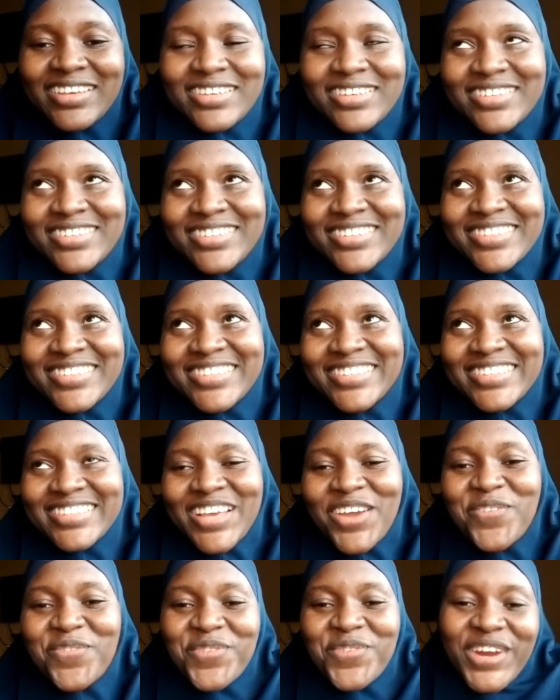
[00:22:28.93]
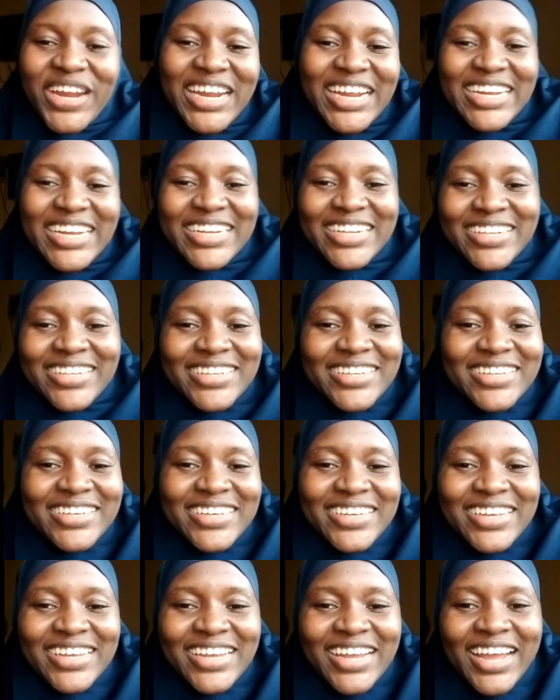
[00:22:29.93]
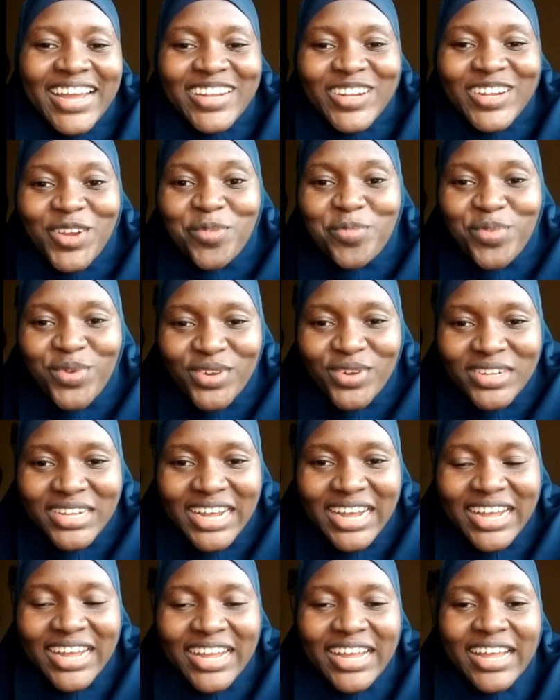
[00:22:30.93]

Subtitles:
is a friend and a brother.